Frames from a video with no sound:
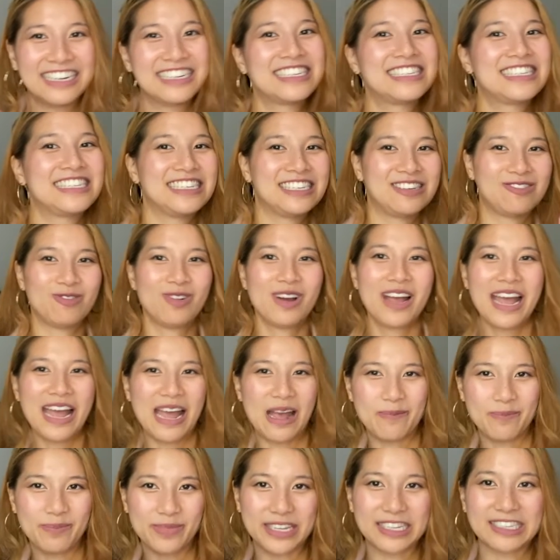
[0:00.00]
to see what
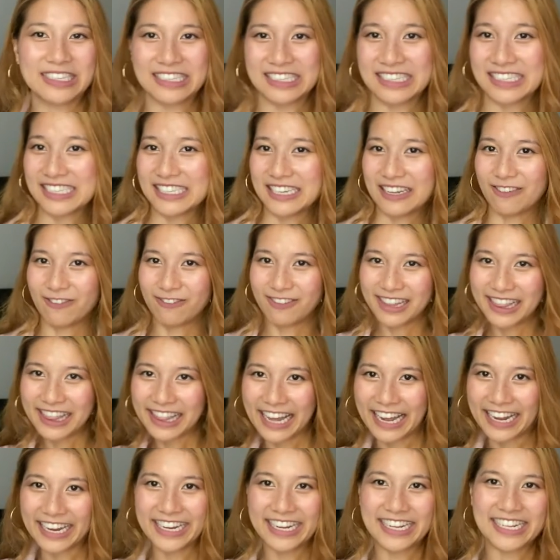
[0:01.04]
happens, see if we
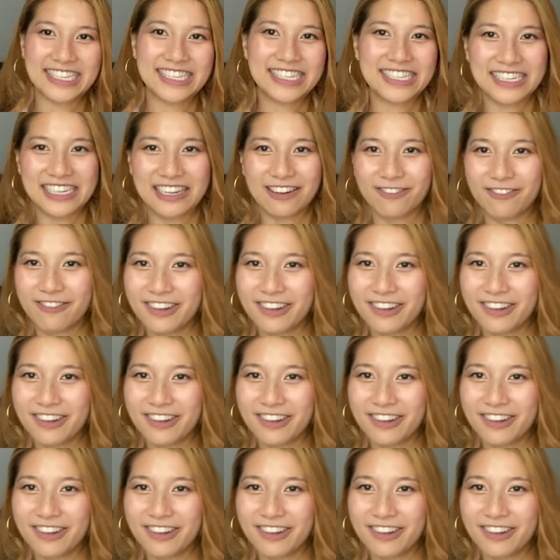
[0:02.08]
like it, see if